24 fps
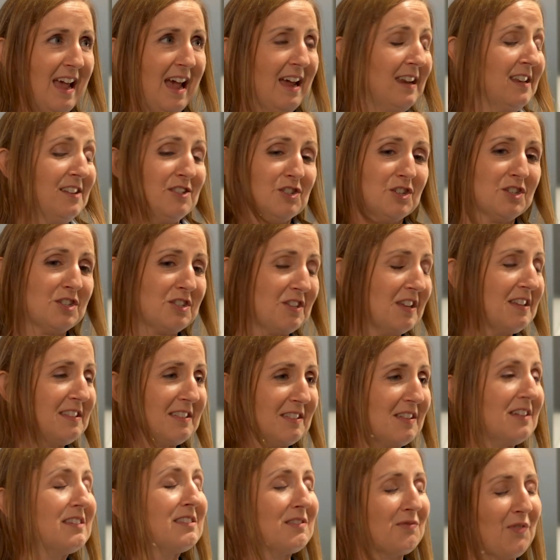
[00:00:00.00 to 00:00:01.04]
And
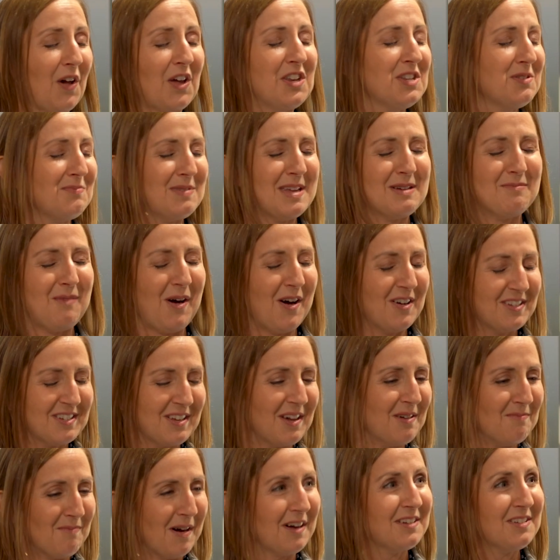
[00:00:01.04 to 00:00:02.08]
it's fun to be
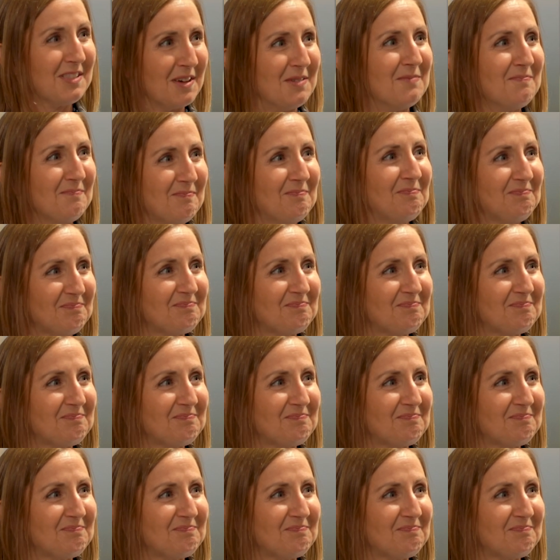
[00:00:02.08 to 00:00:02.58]
among them.